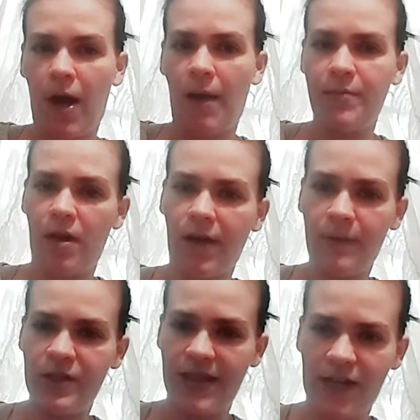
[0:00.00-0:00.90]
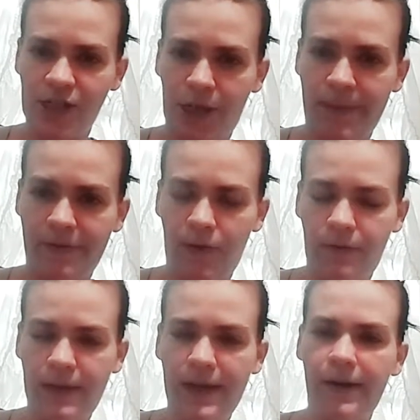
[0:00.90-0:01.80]
pop socket, which is actually on my
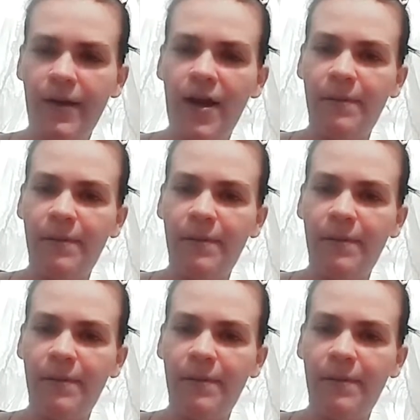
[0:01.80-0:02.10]
phone there,